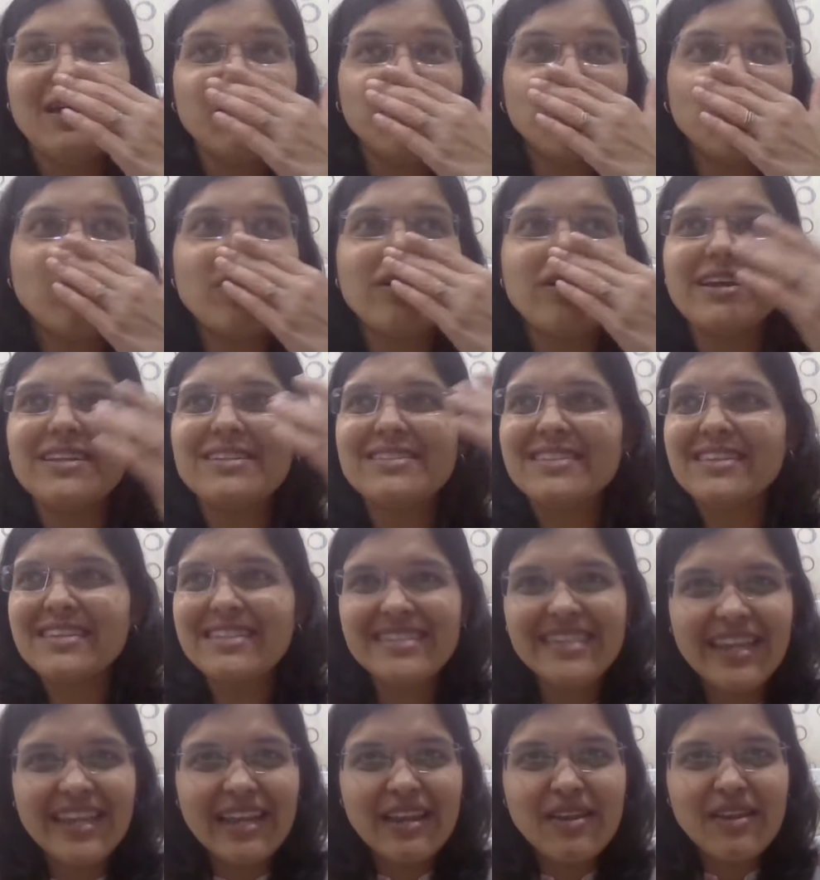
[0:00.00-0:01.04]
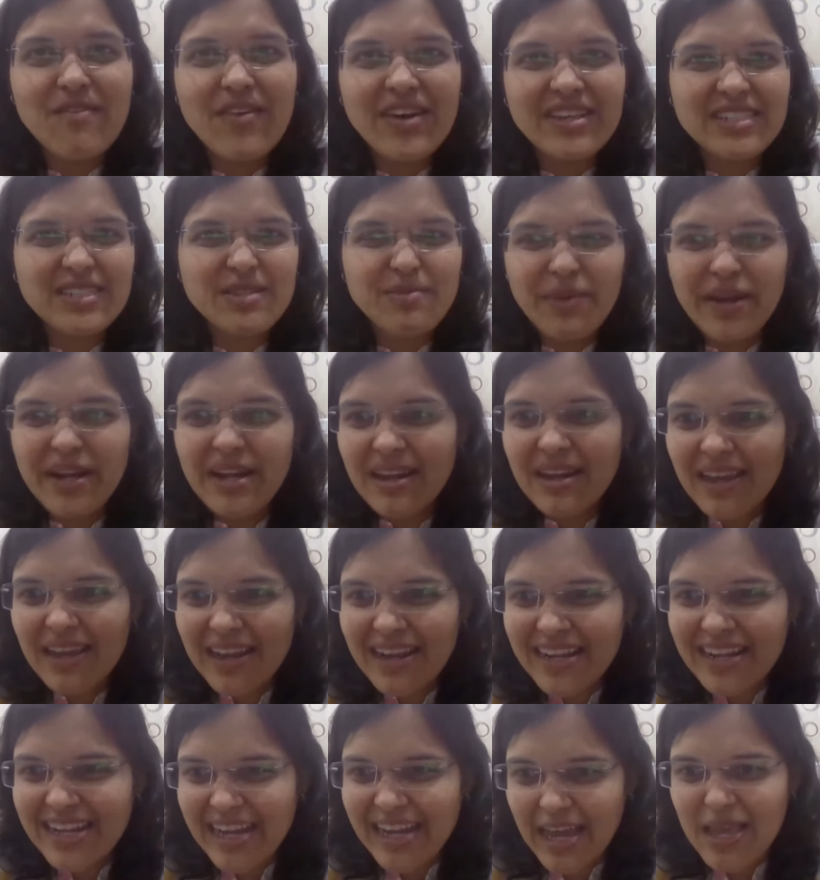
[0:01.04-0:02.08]
You know, it's an investment
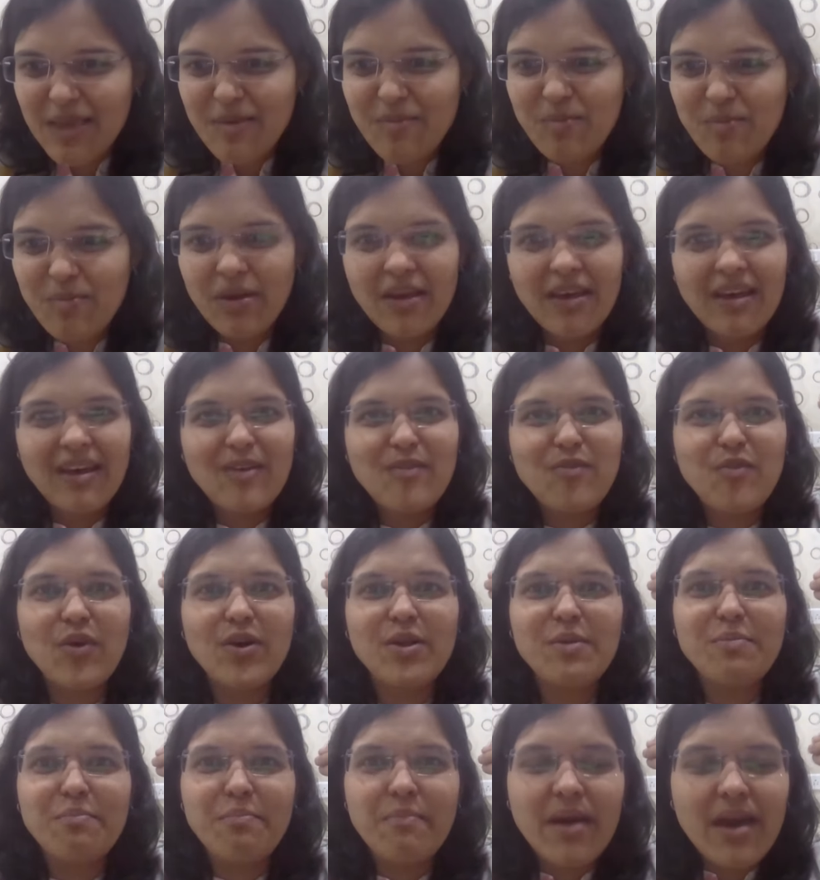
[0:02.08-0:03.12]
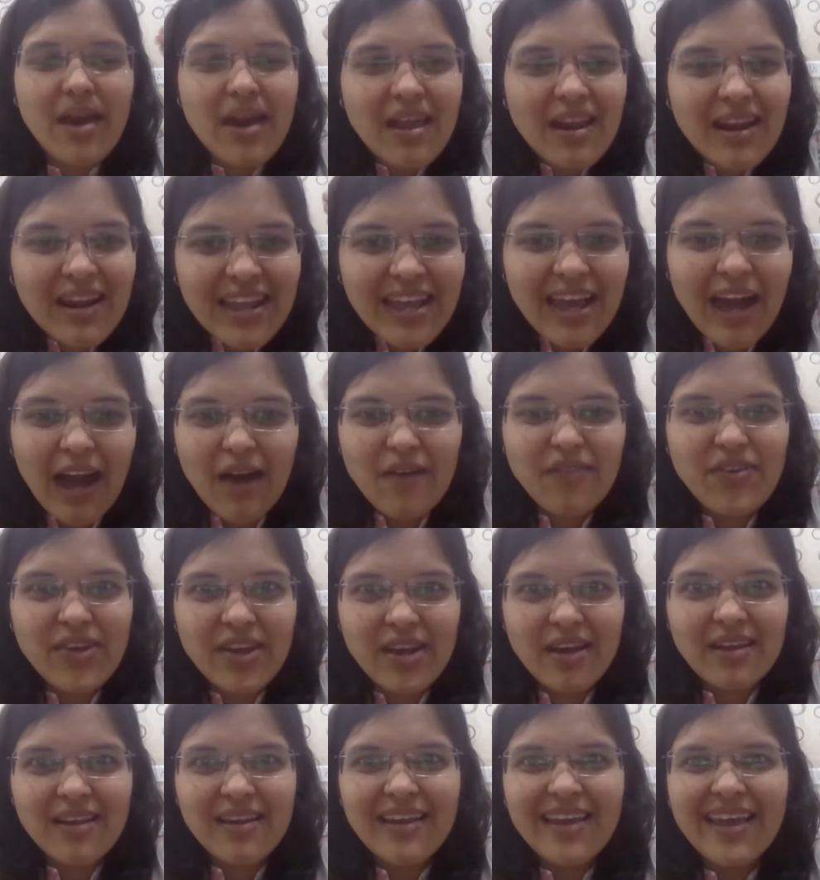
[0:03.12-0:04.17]
in time for barely half an
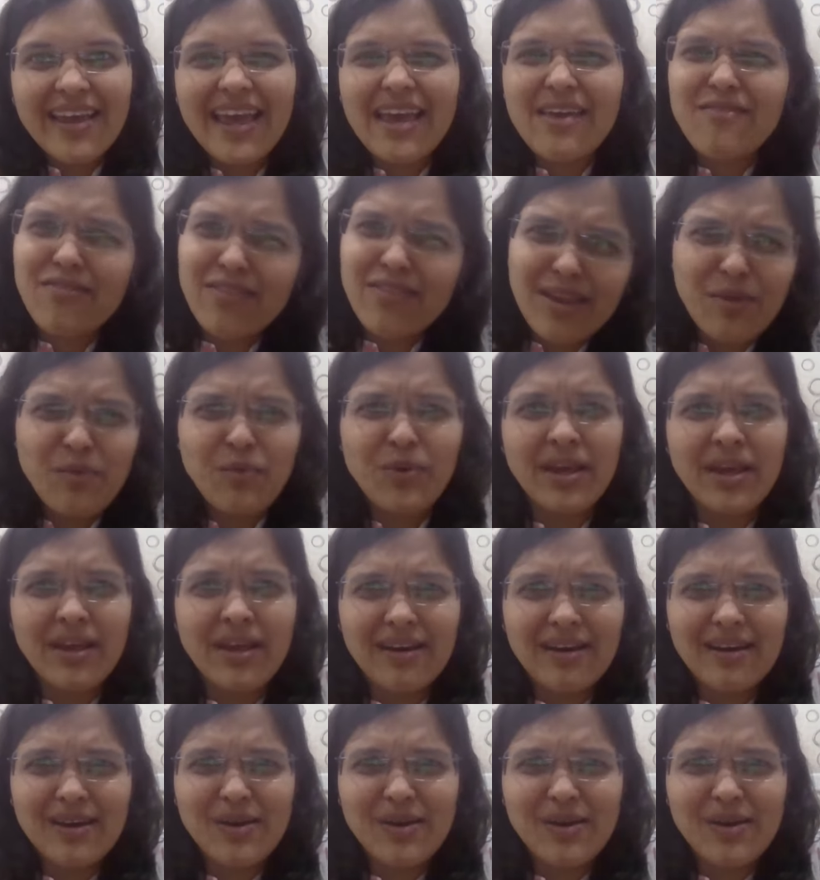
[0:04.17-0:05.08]
hour every week.